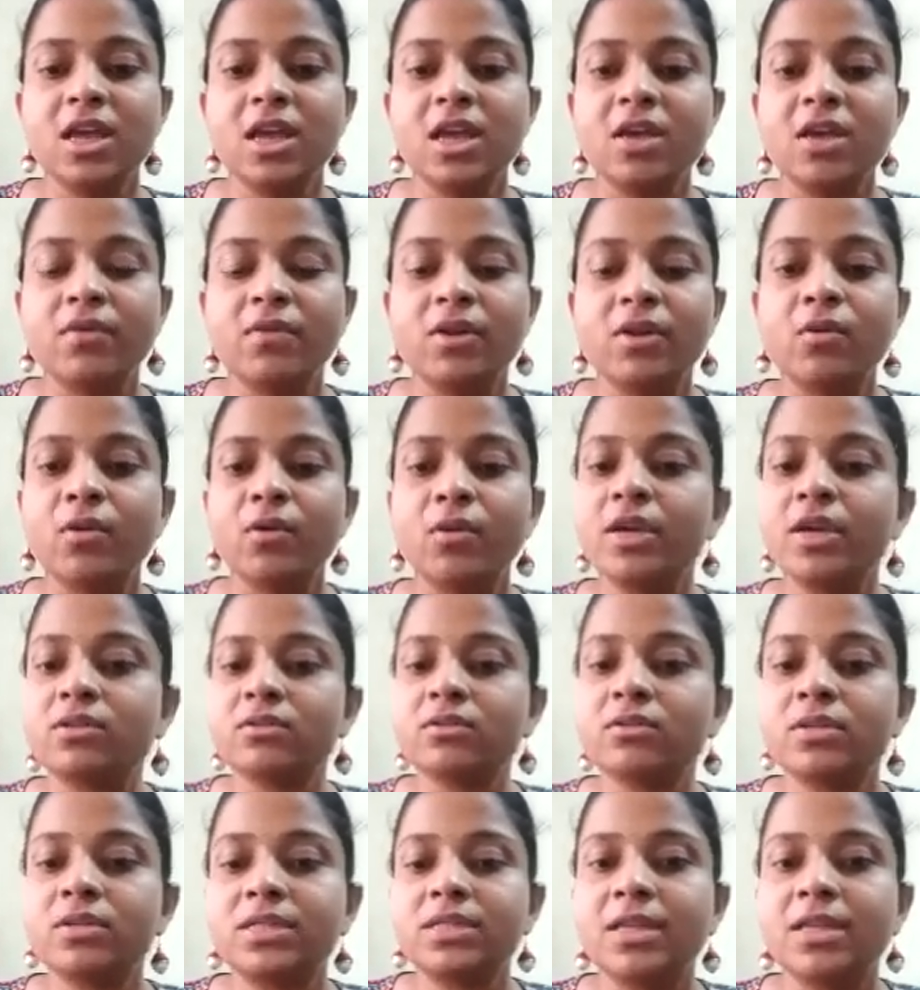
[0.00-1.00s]
We're going to
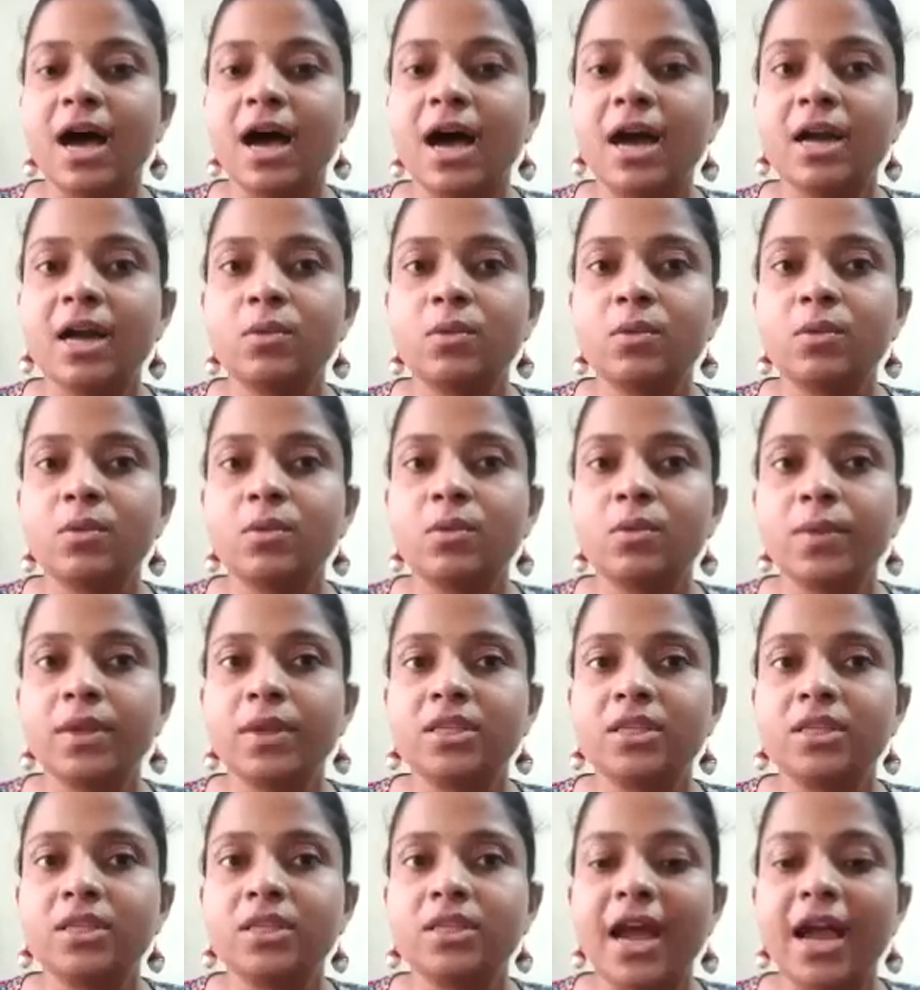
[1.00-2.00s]
start with
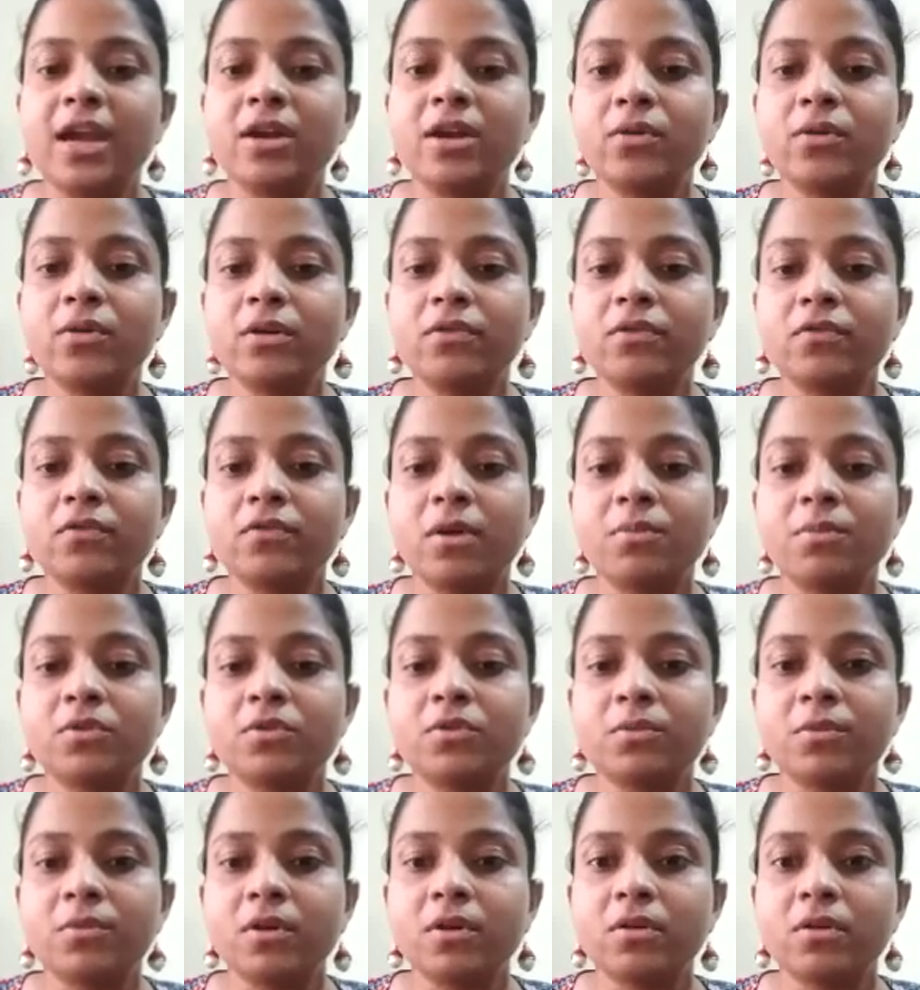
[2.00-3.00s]
childhood from
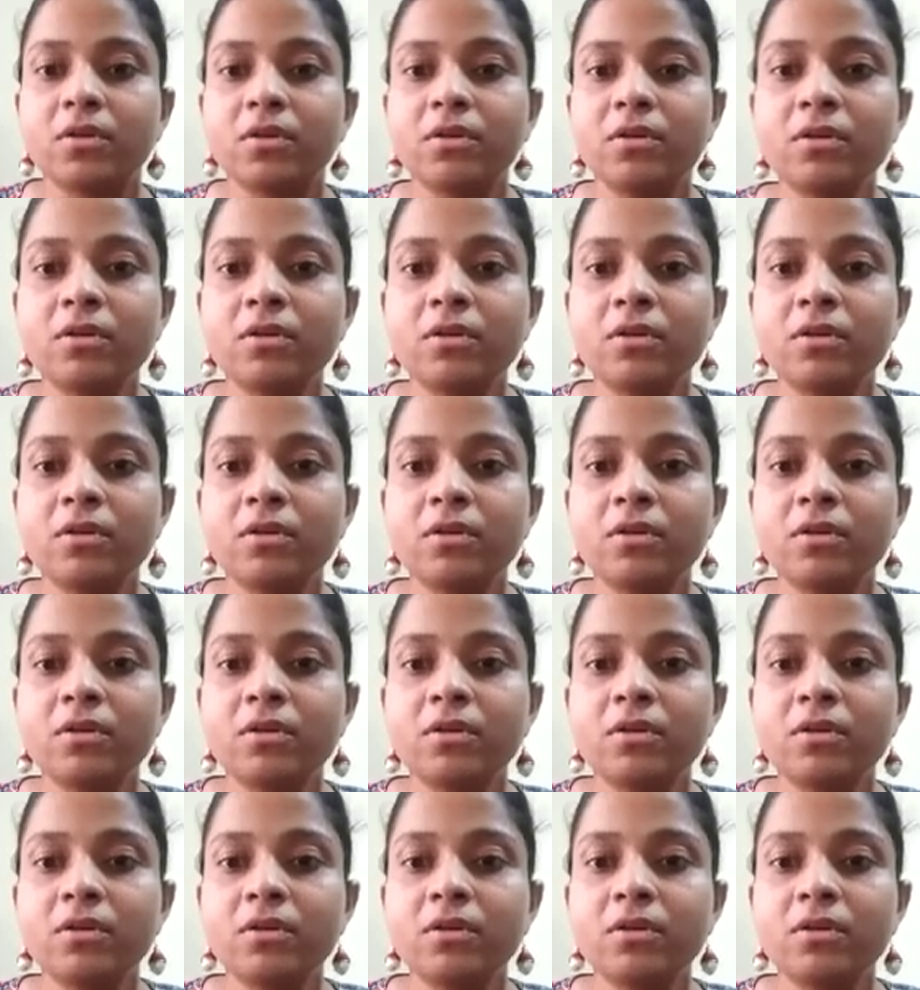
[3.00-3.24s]
tomorrow.